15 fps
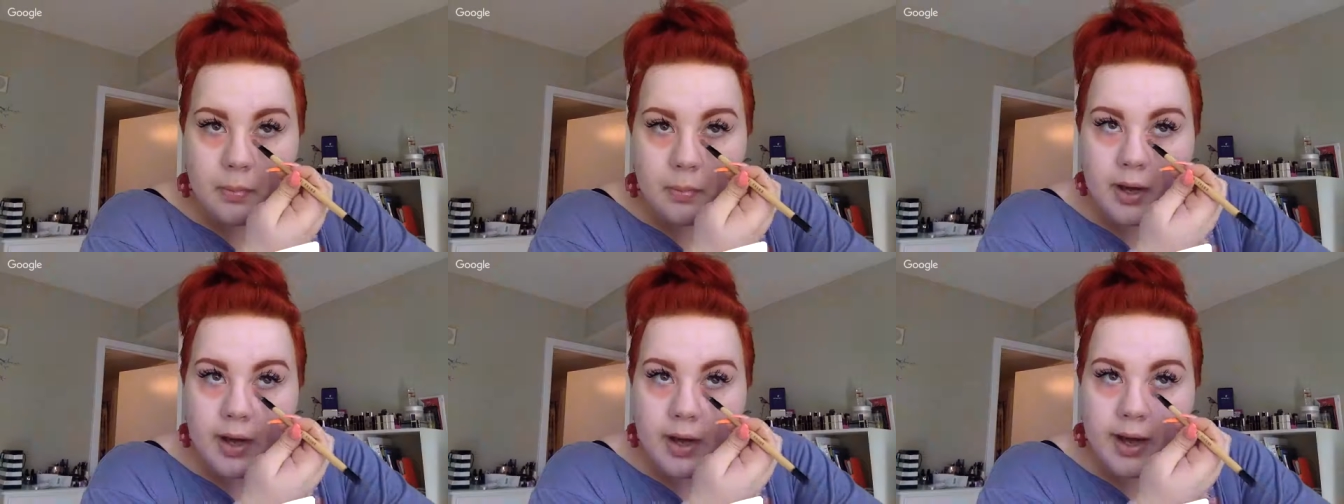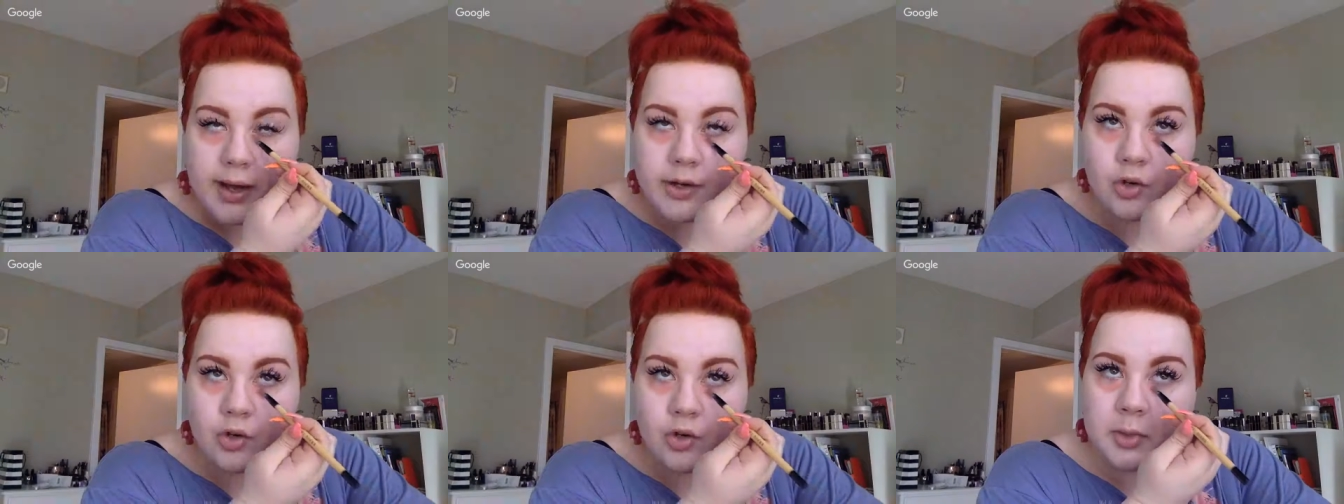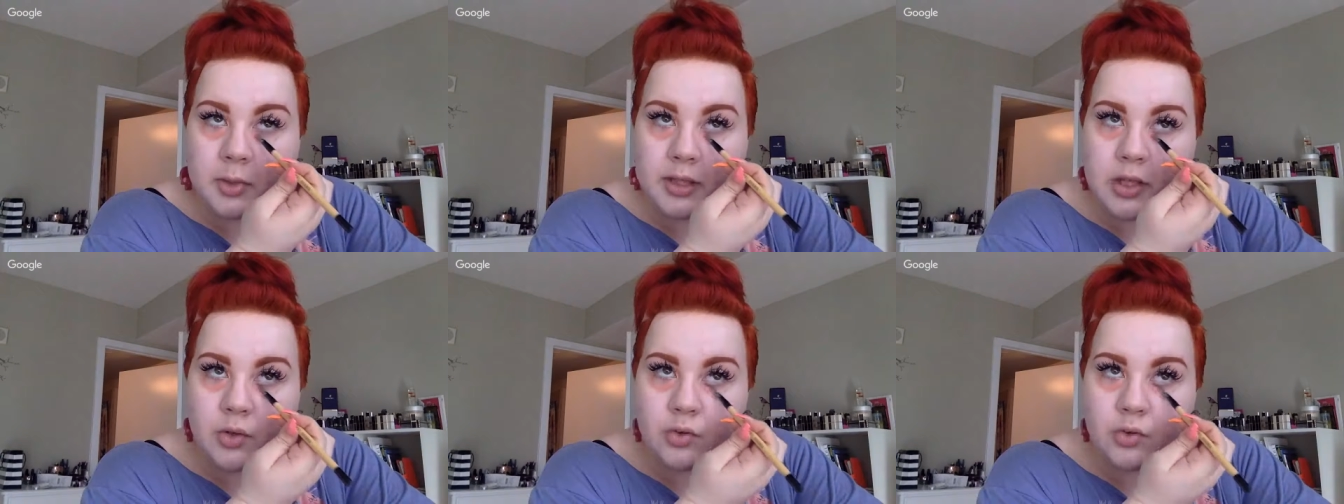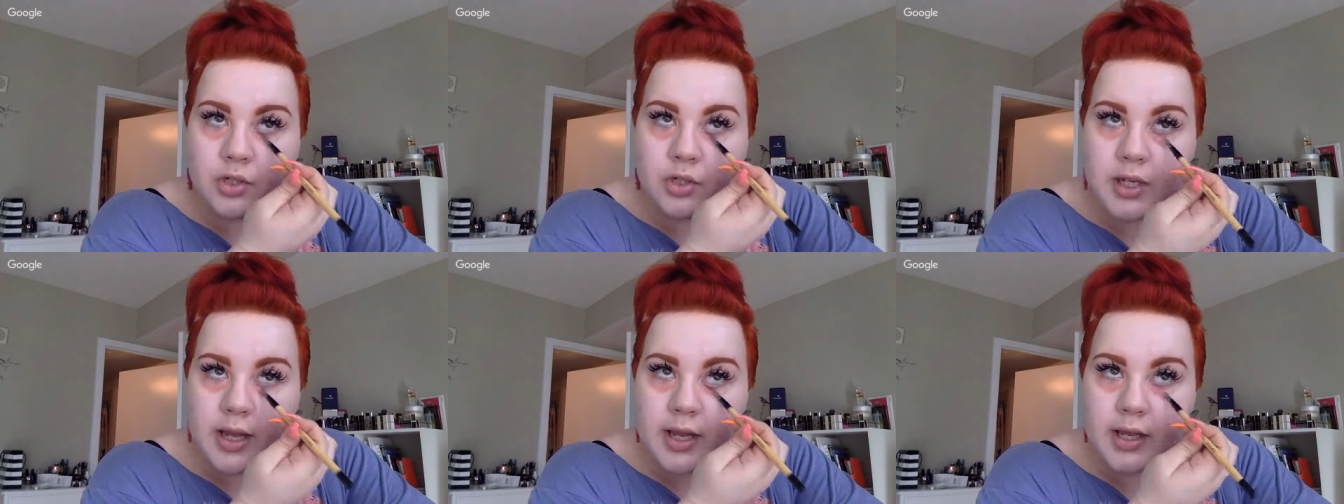I normally use
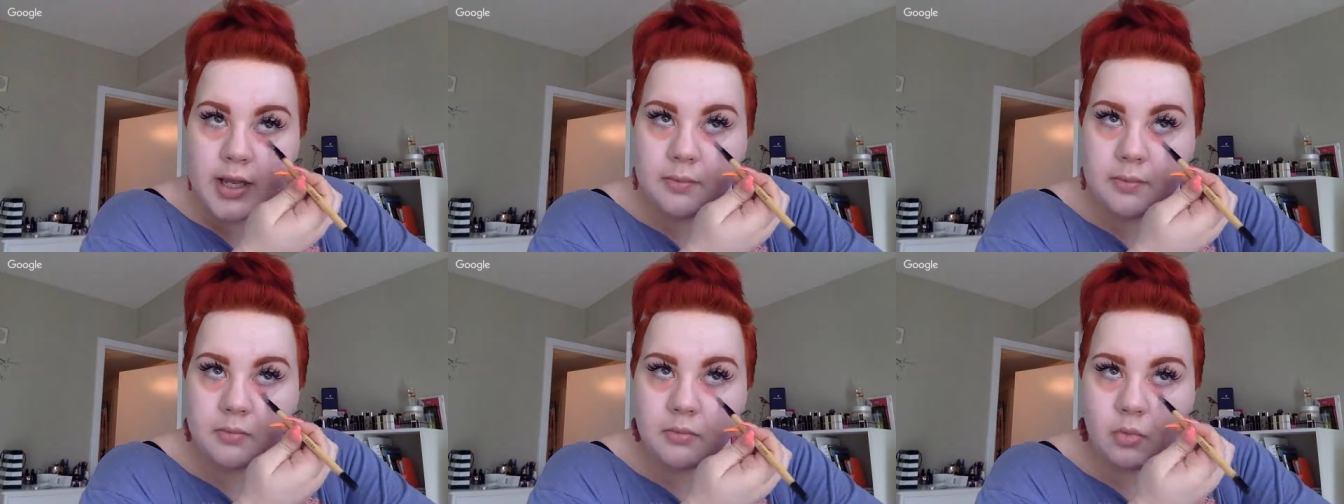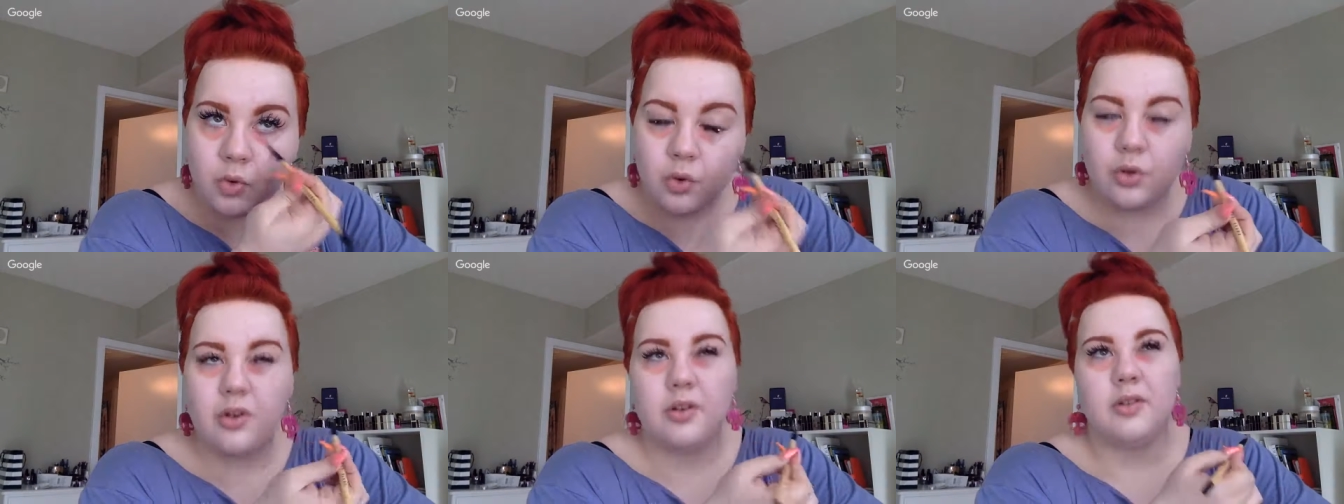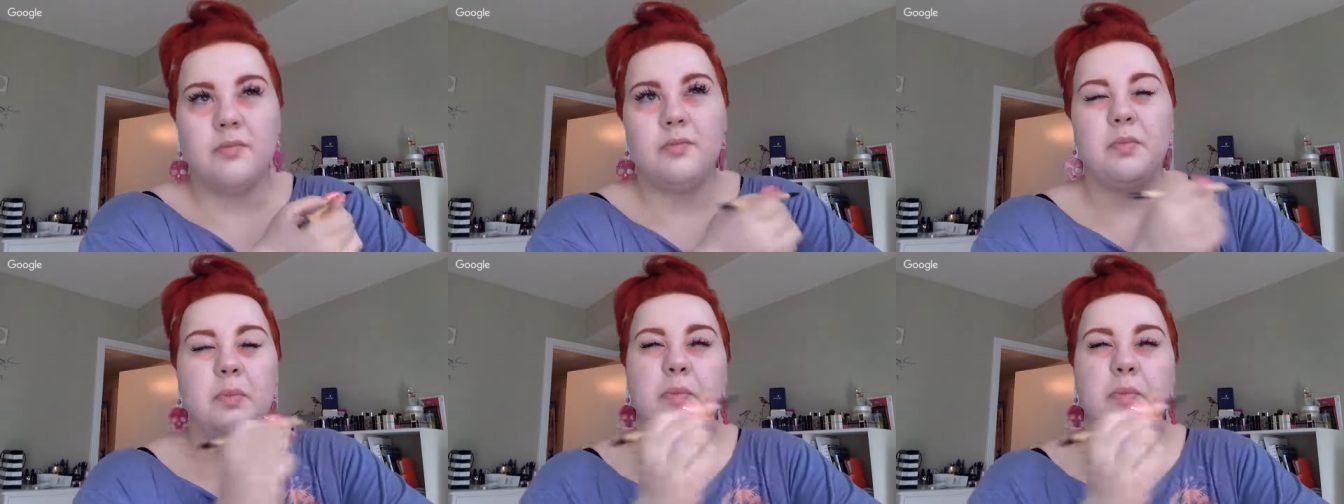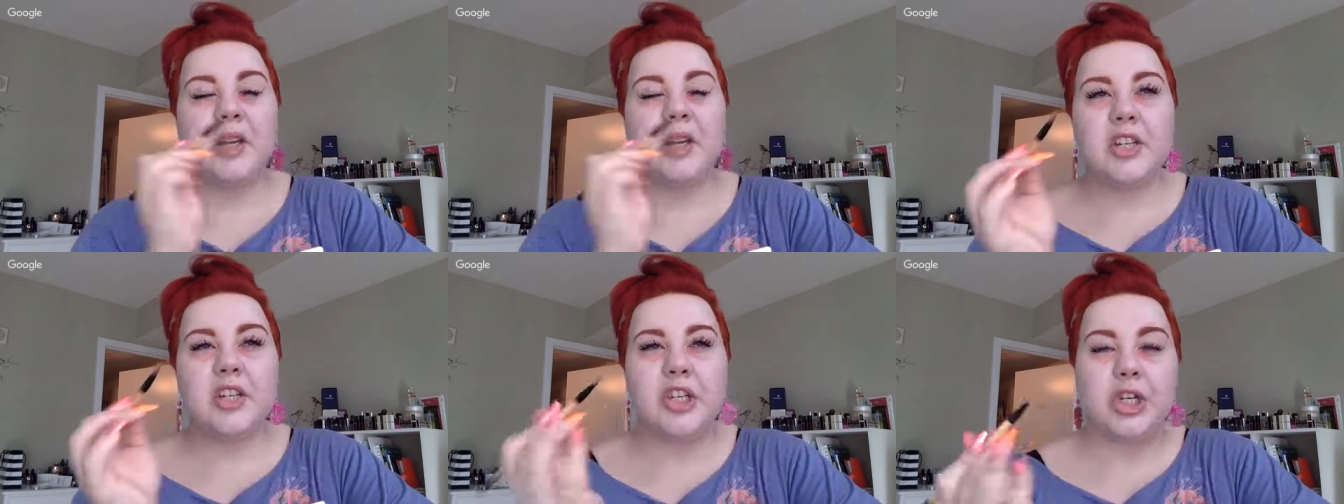a more
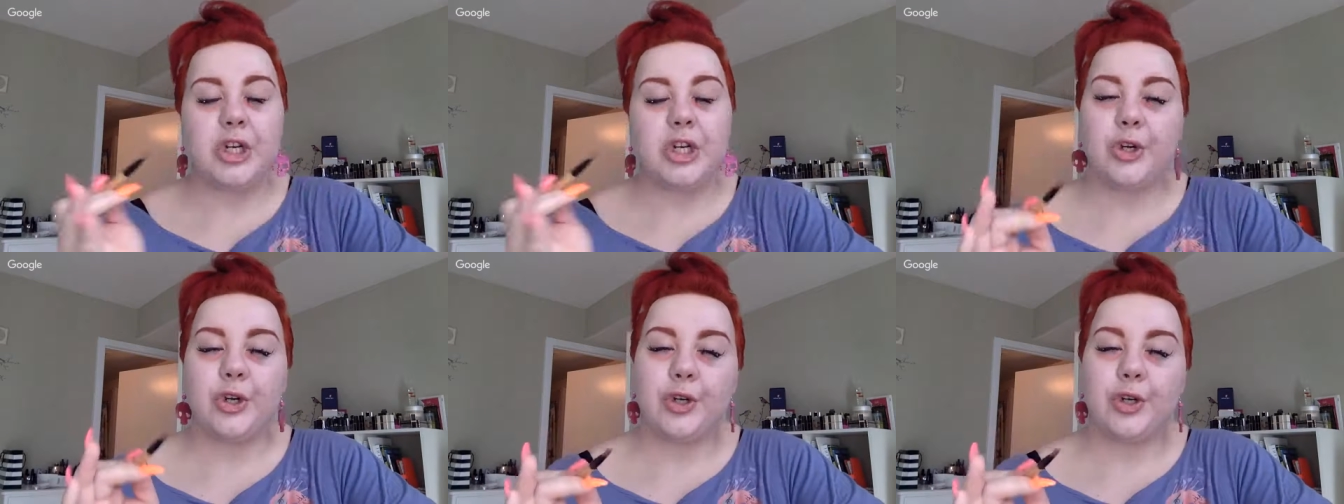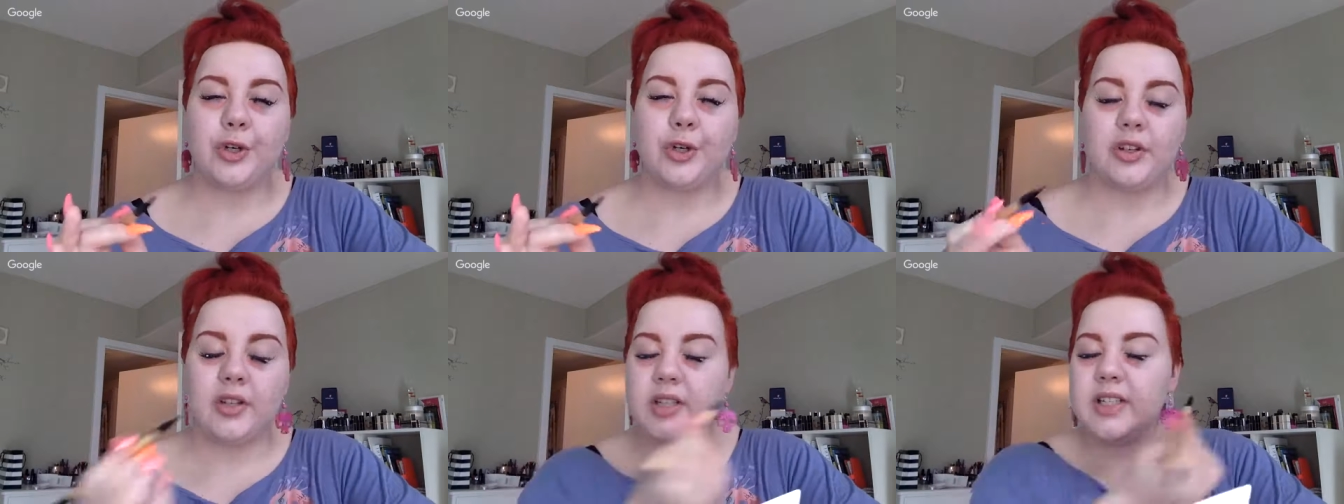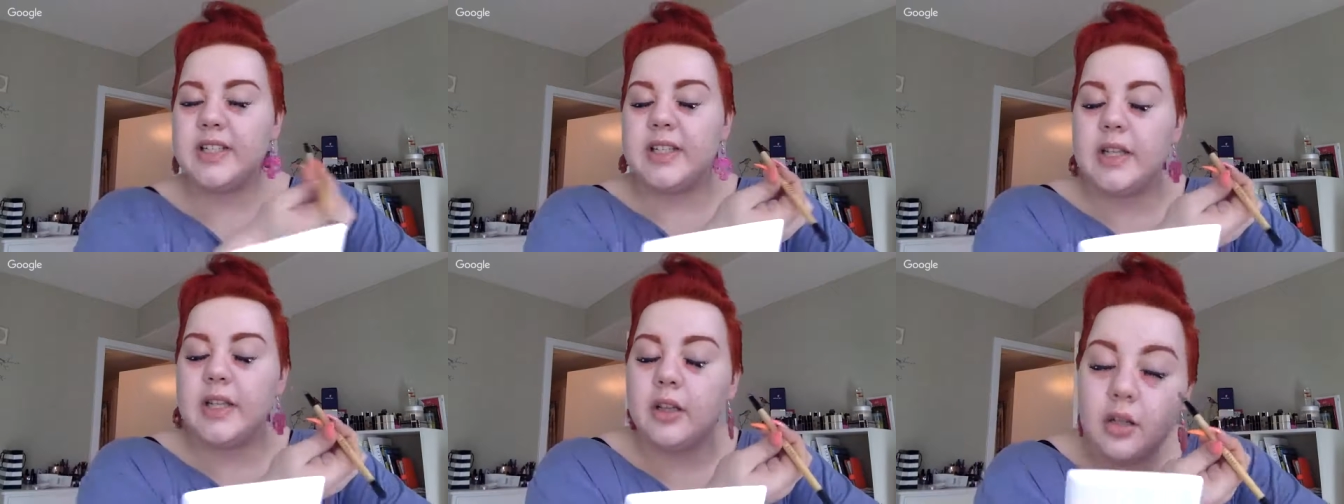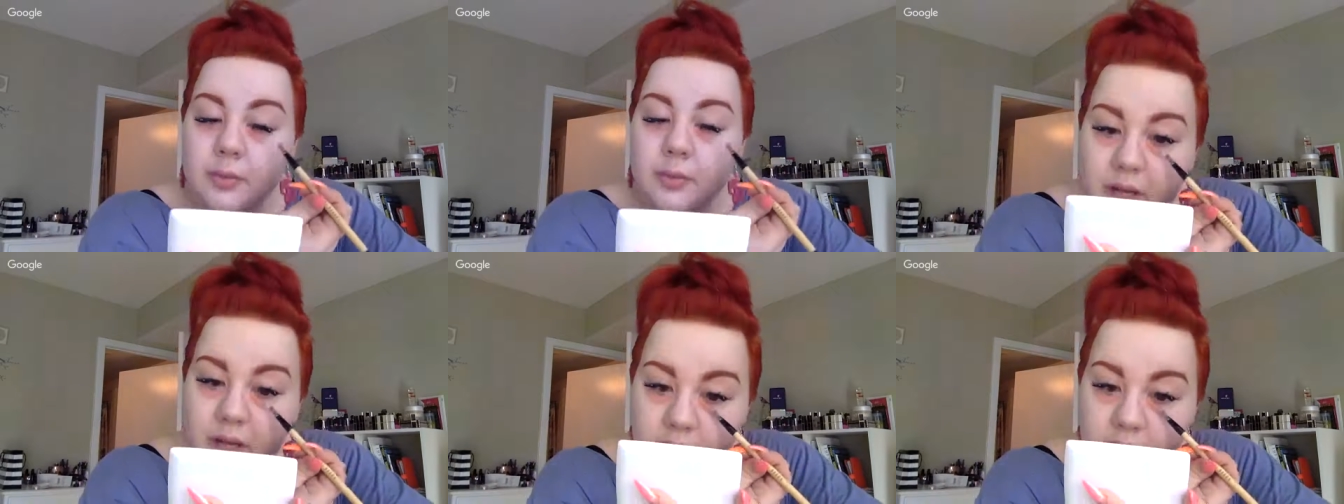peachier concealer,
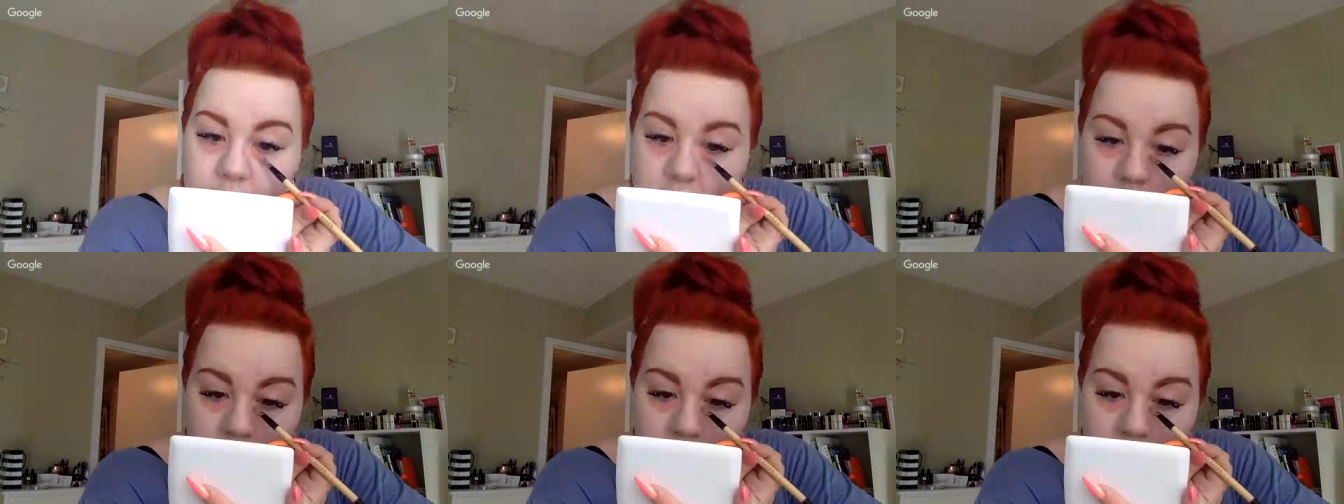but